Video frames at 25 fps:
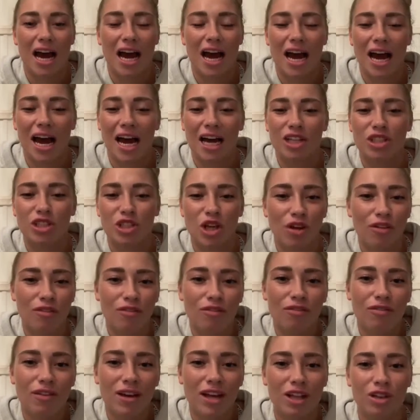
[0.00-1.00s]
I don't
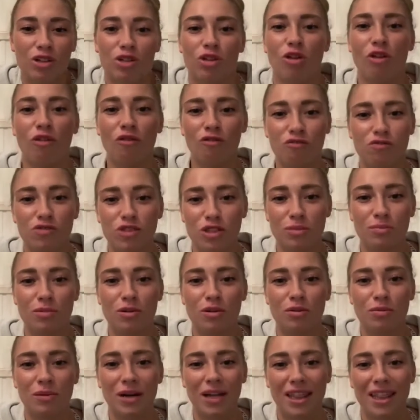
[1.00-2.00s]
feel comfortable
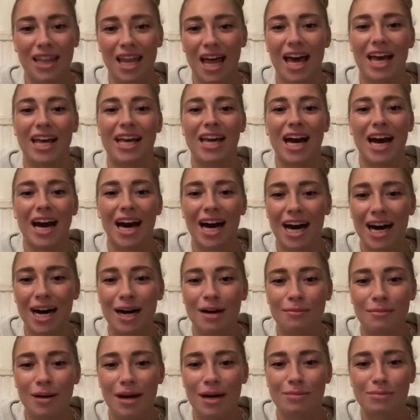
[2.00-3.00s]
with like how
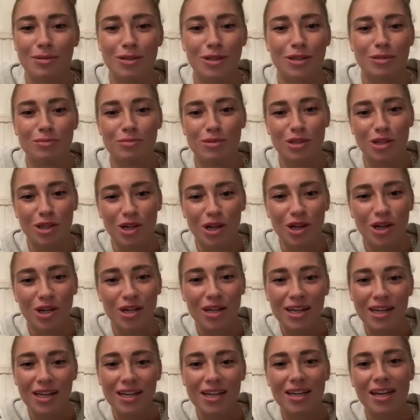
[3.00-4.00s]
my boobs look.
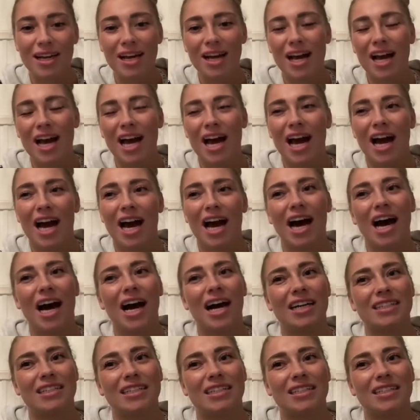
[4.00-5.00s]

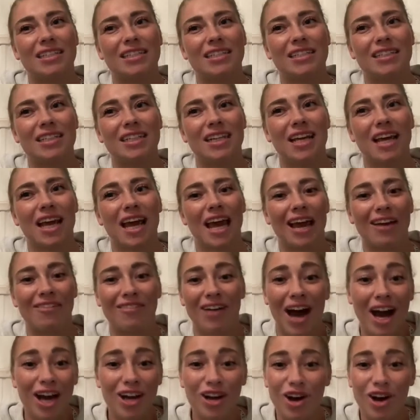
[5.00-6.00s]
And if
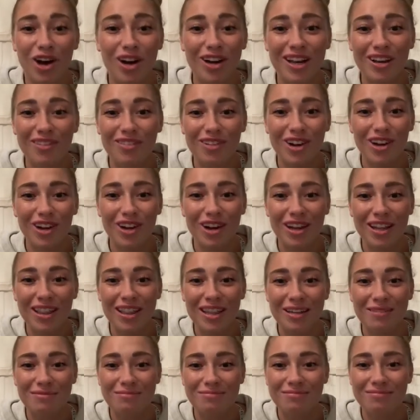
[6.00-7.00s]
I can't even look at
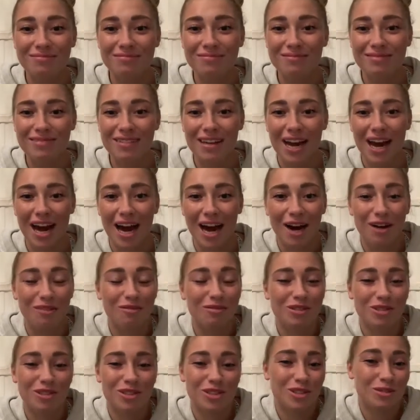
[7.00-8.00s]
them, how
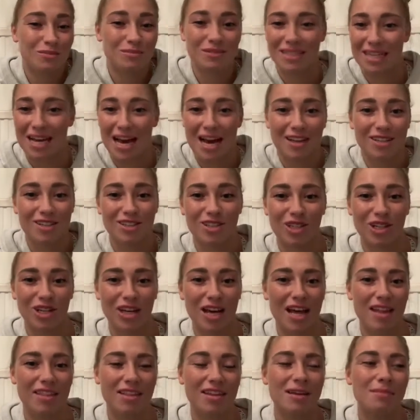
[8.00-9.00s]
would somebody else look
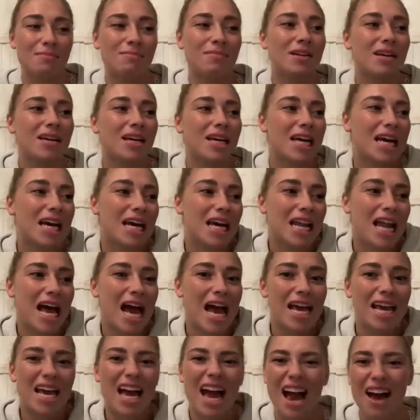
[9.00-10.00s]
at them?
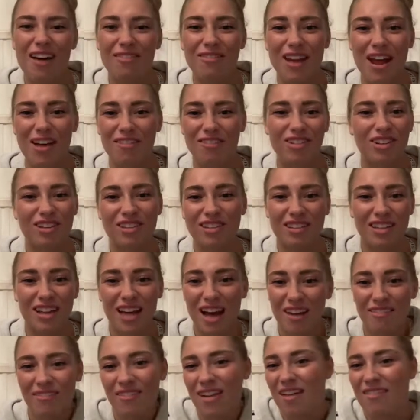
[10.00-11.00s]
Like, I've never
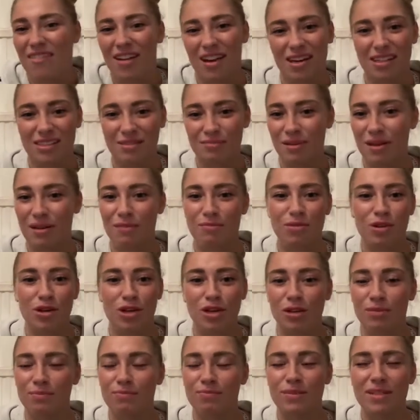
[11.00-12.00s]
had big
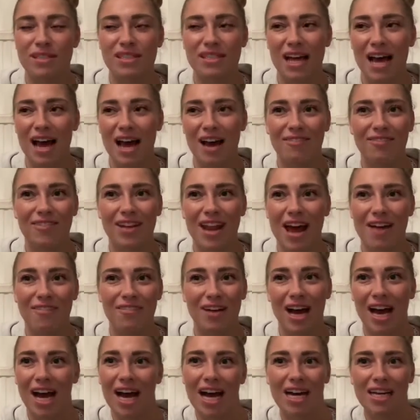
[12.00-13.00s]
boobs. I've never
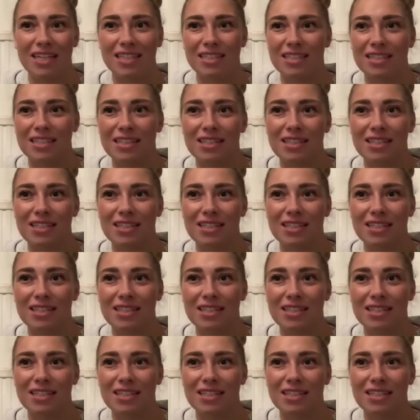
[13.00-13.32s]
had